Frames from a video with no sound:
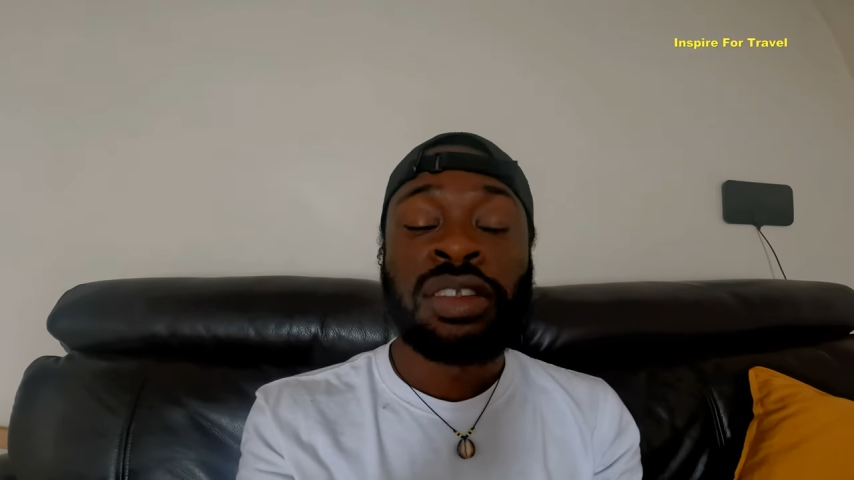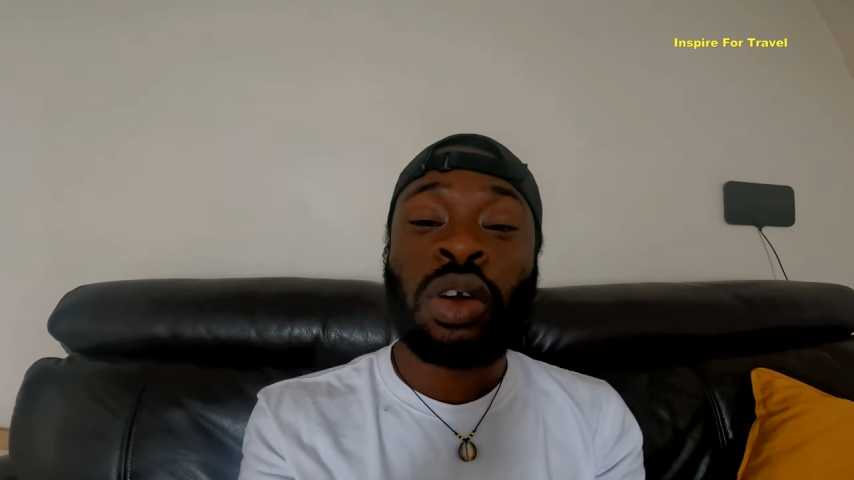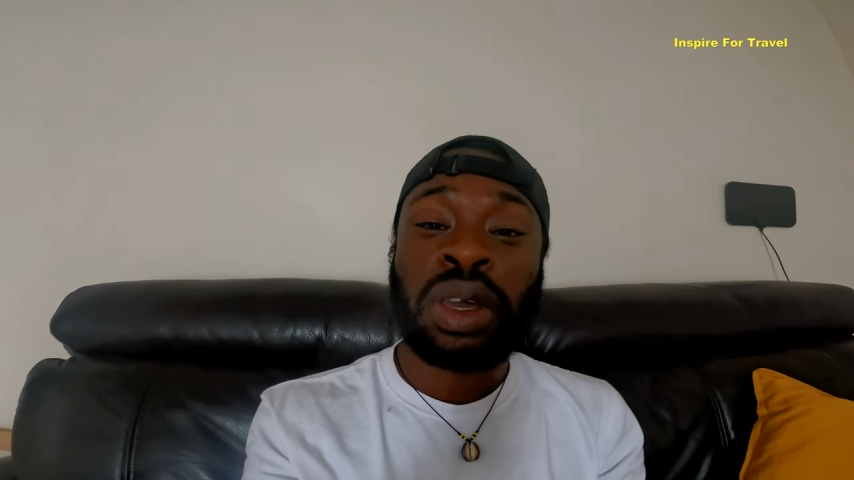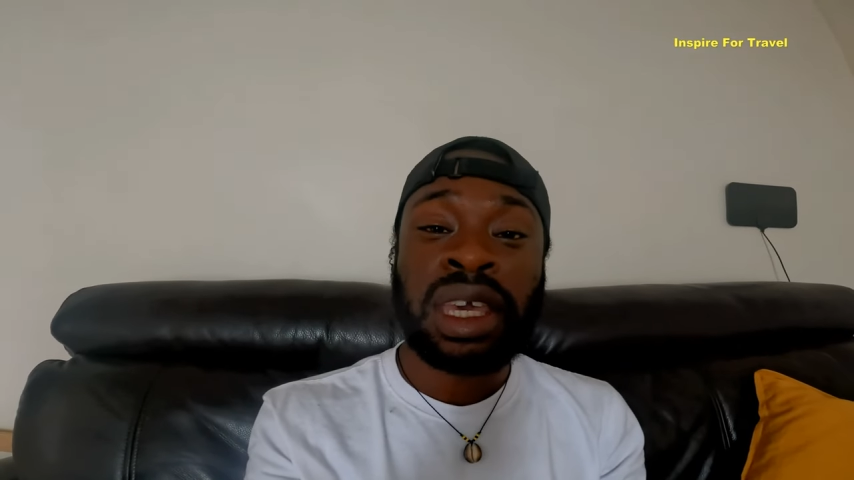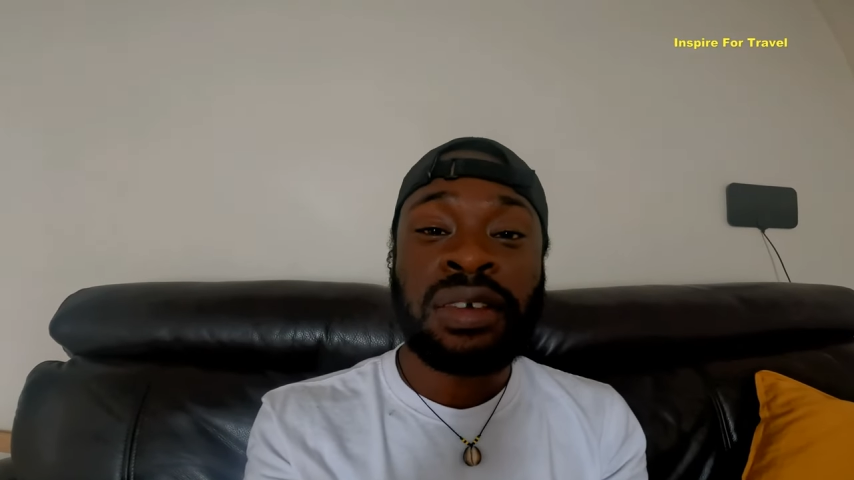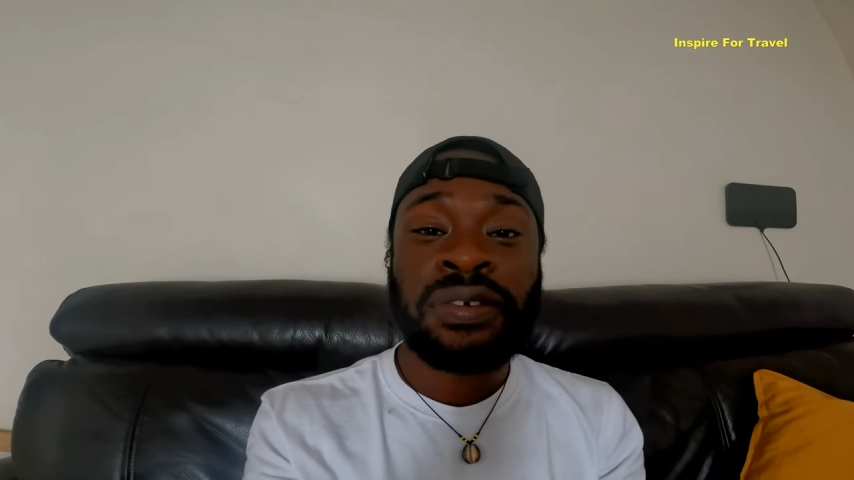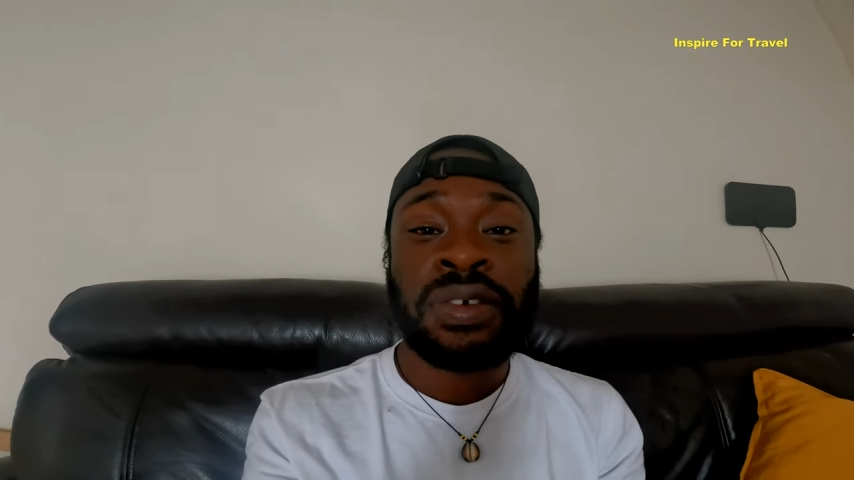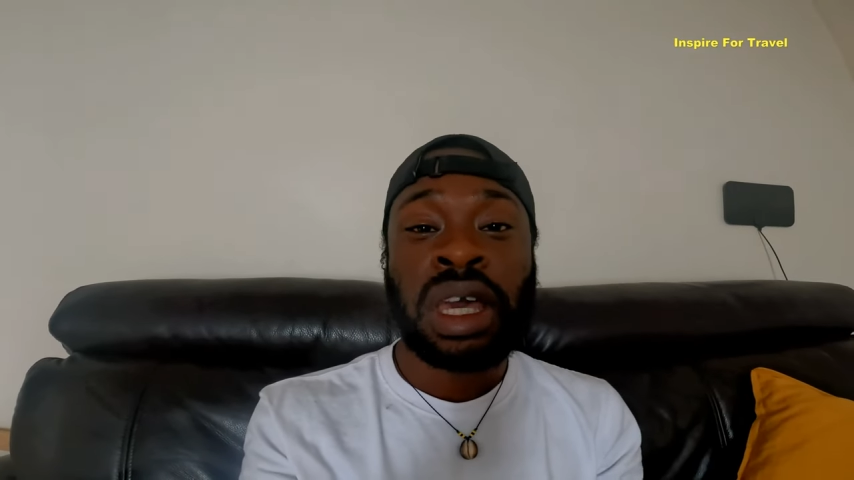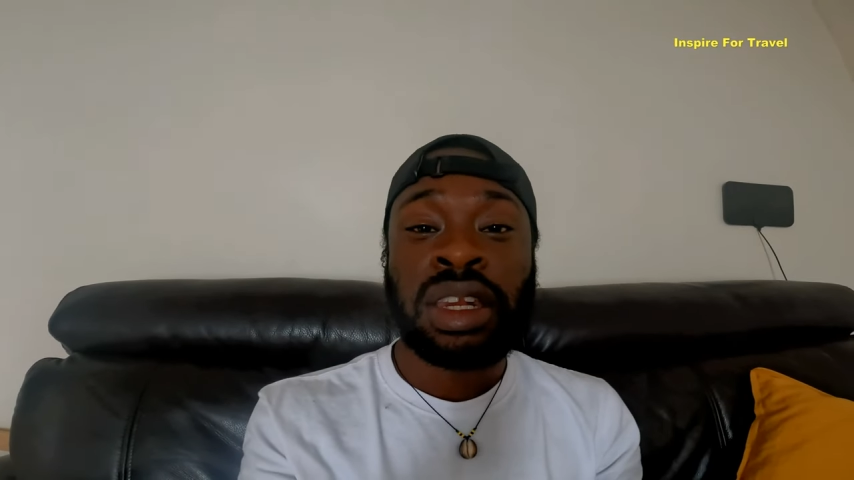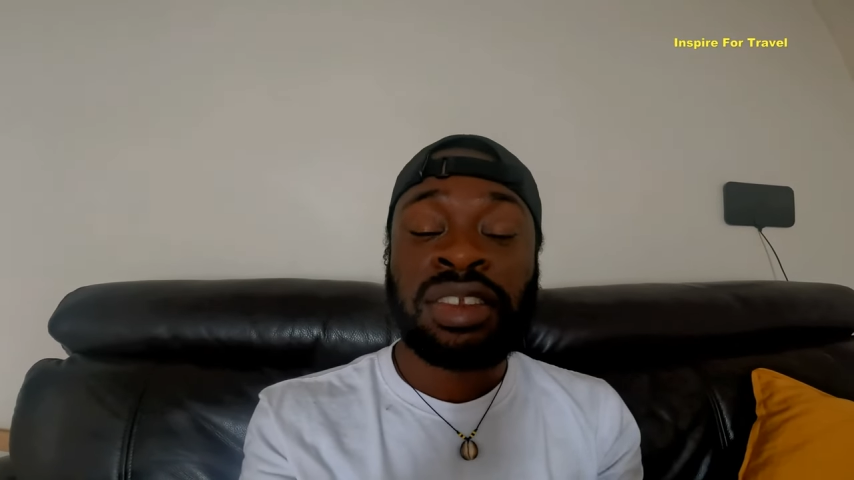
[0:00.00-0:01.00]
So
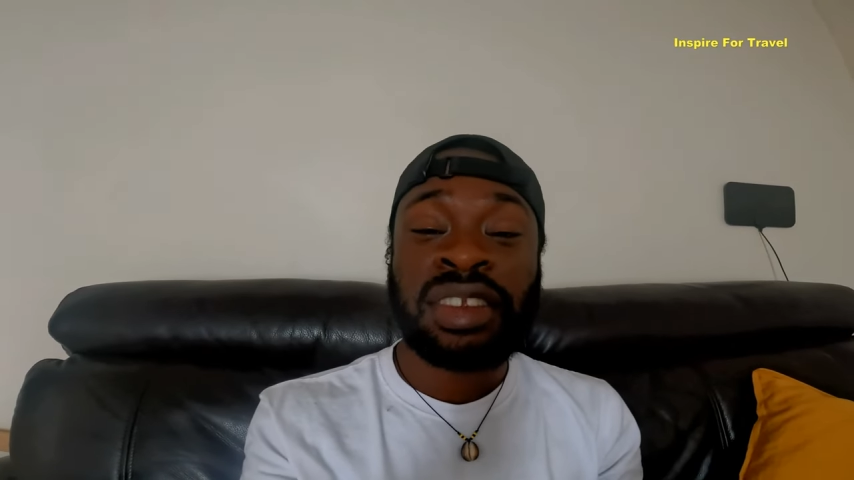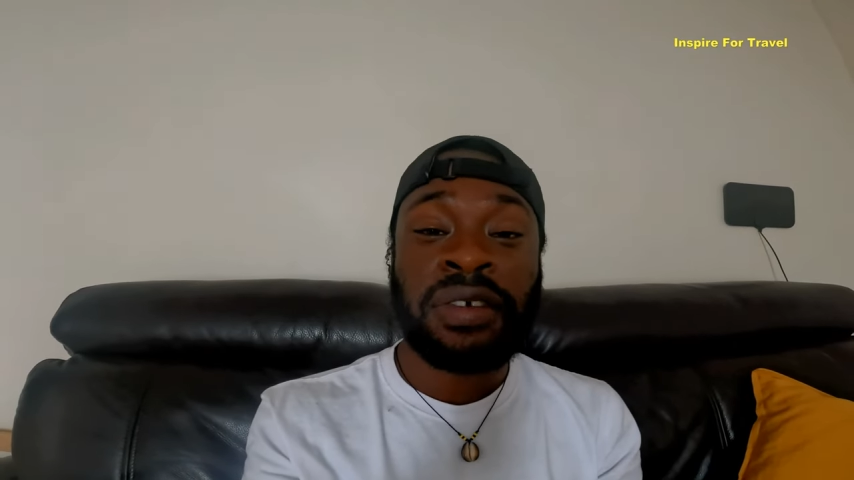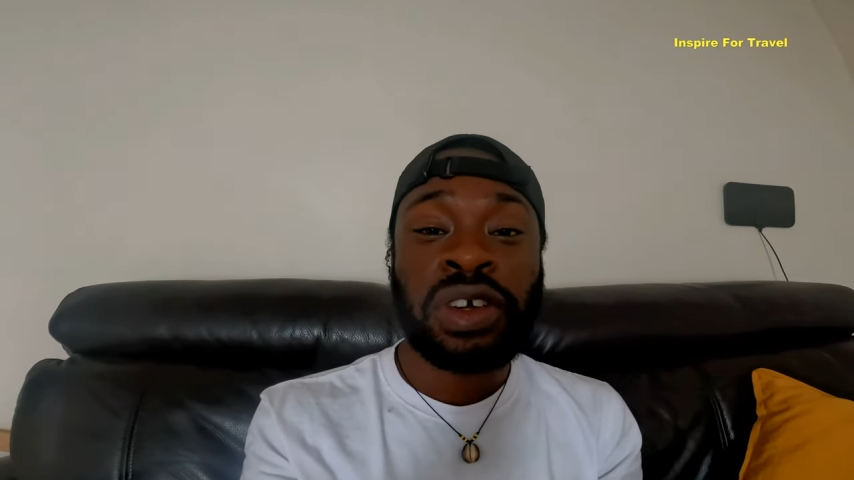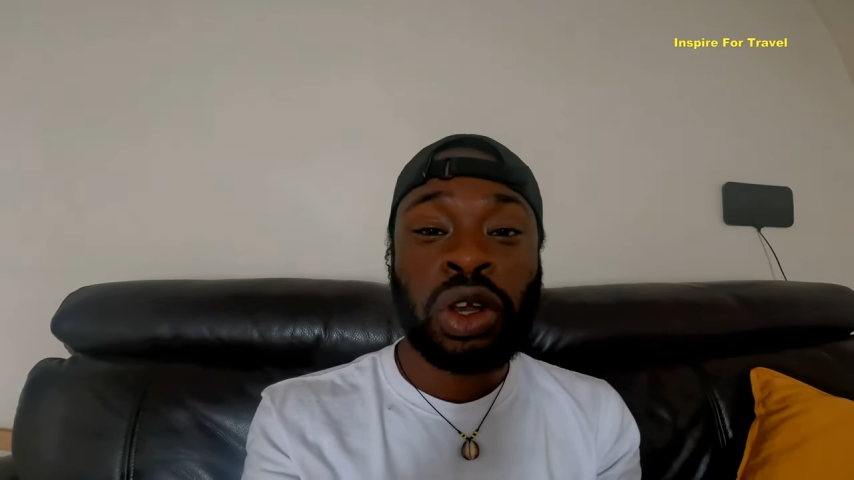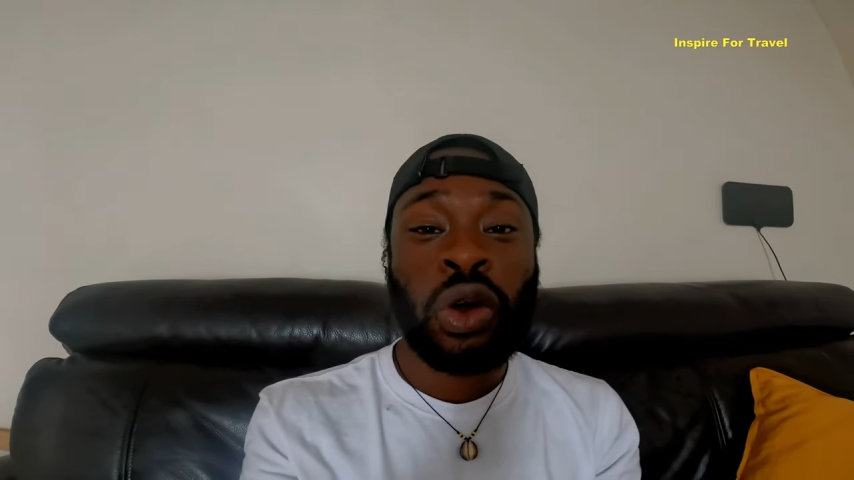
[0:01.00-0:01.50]
give the southern